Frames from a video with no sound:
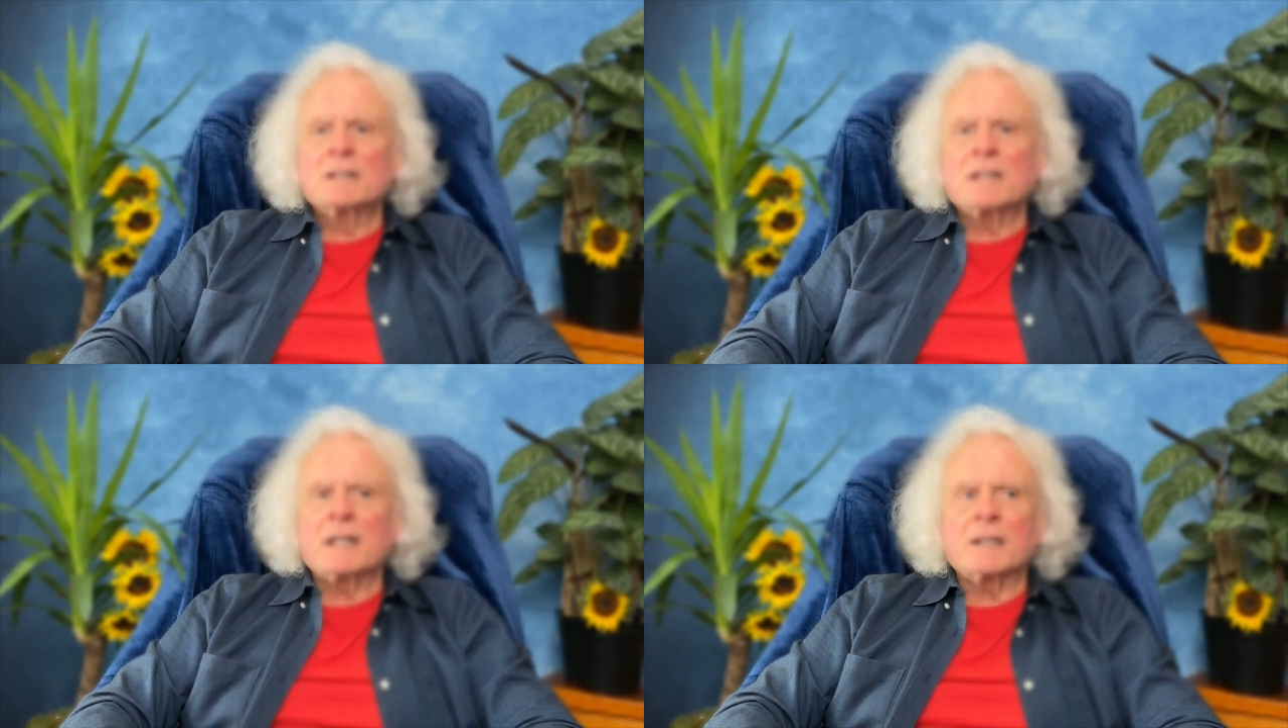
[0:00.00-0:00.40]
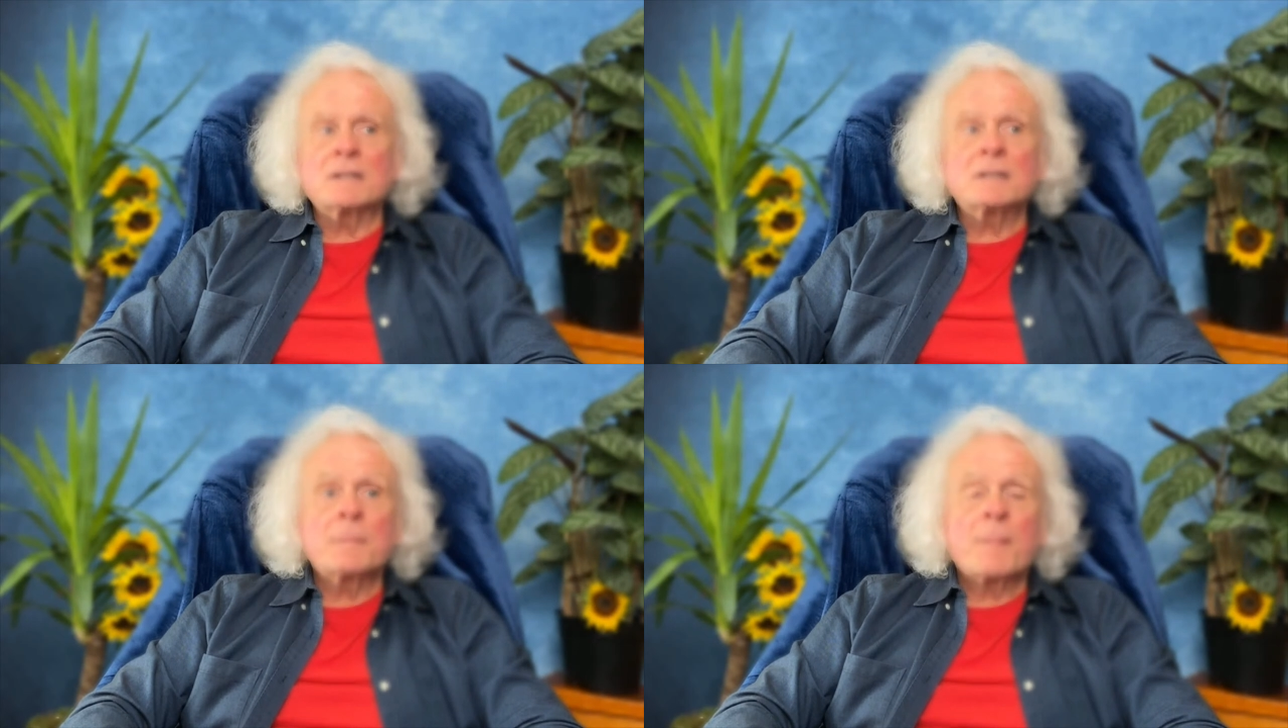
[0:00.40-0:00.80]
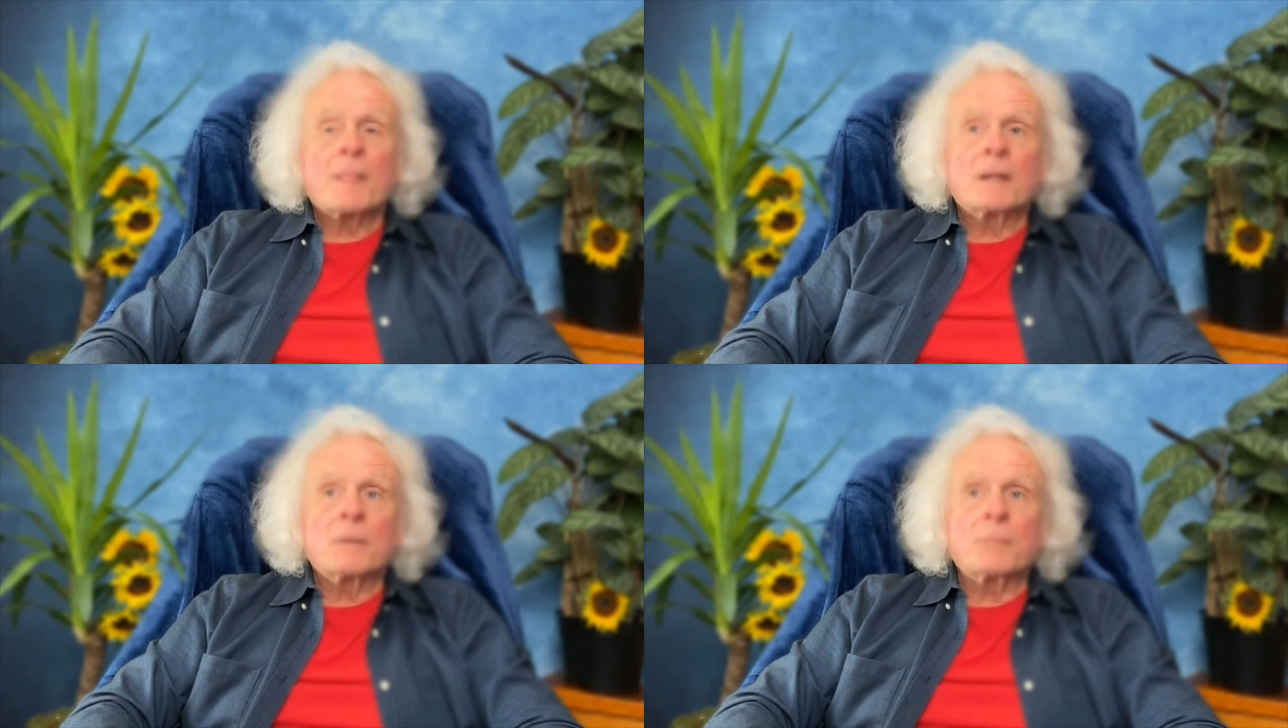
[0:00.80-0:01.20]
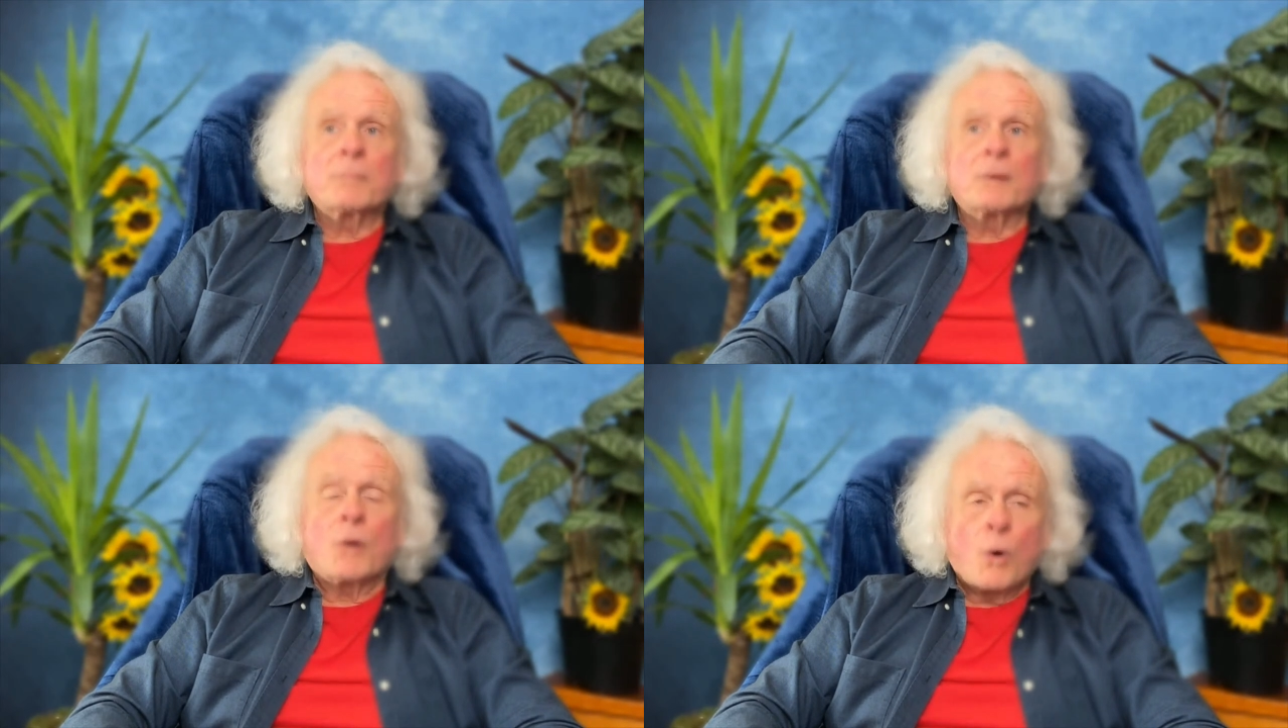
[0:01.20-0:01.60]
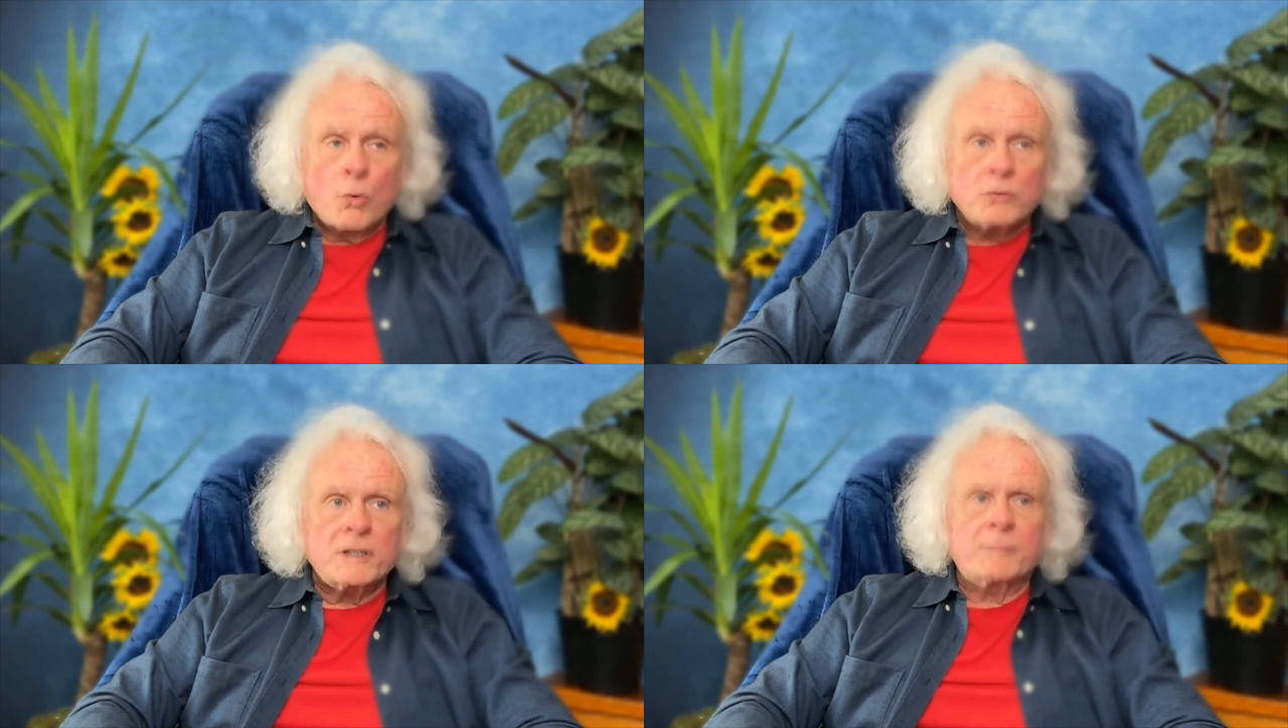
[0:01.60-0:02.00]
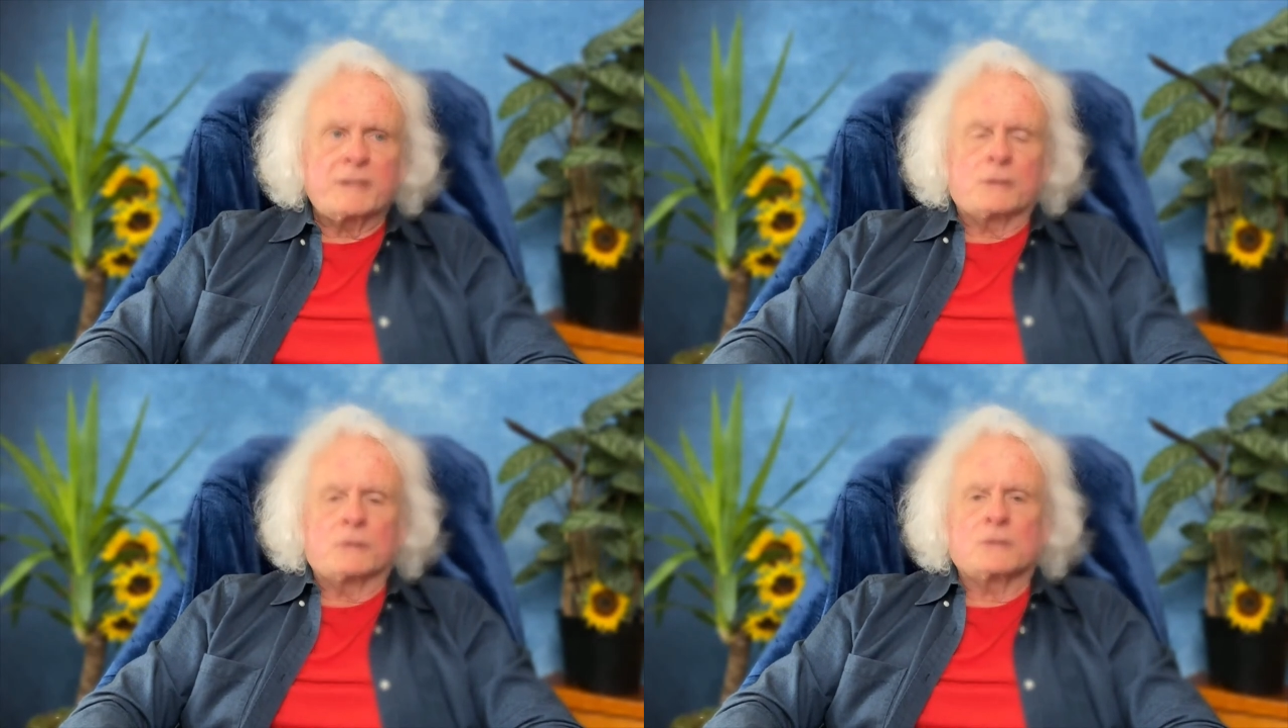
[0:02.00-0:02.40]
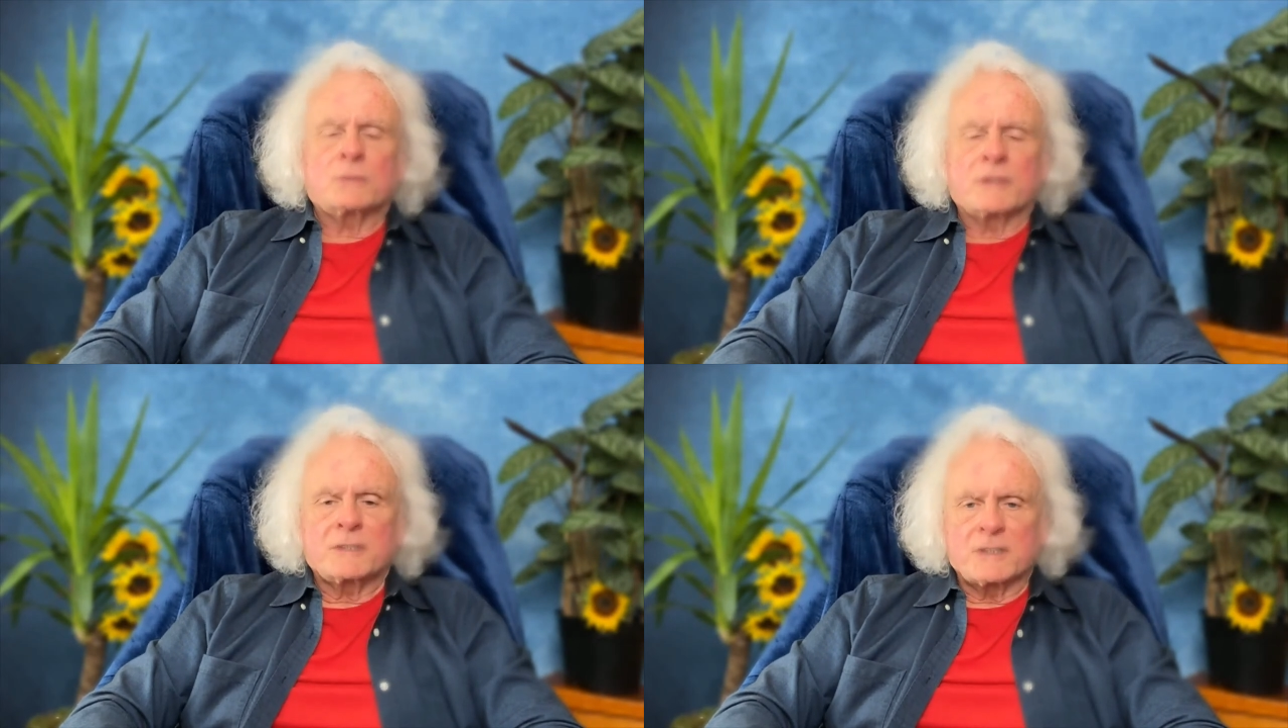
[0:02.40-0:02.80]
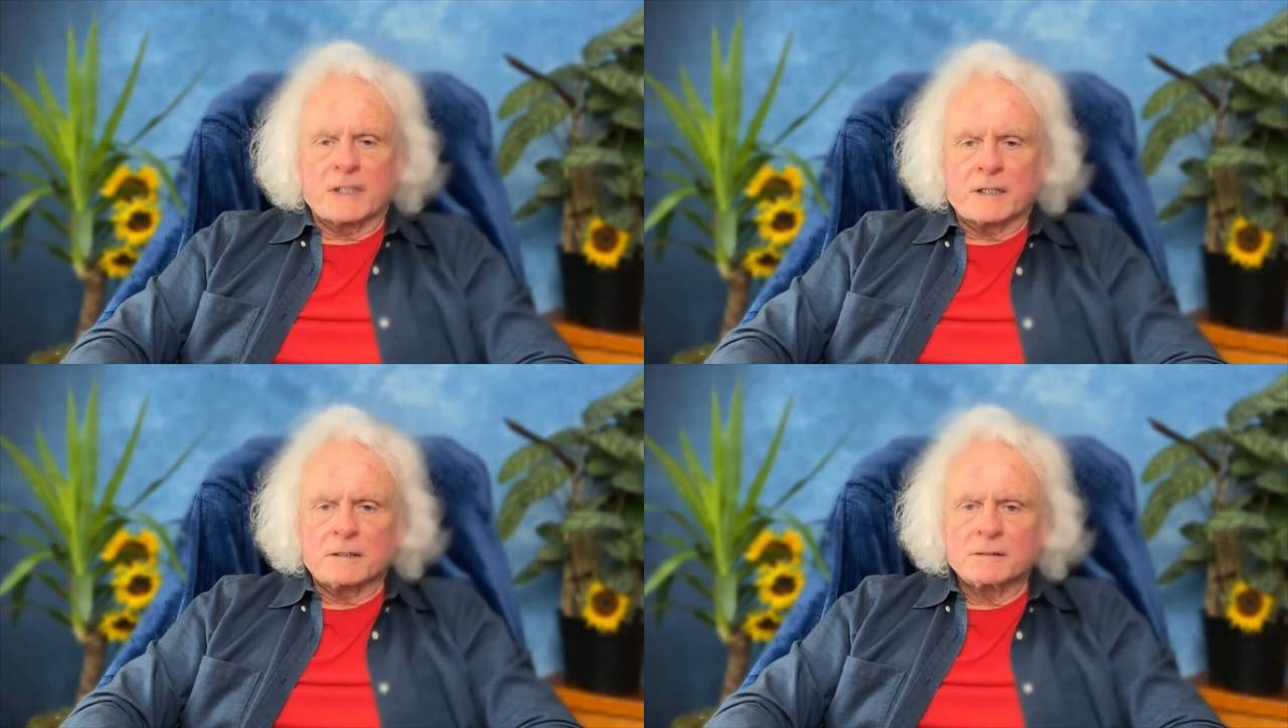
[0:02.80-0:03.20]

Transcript: And will only be used when it's needed.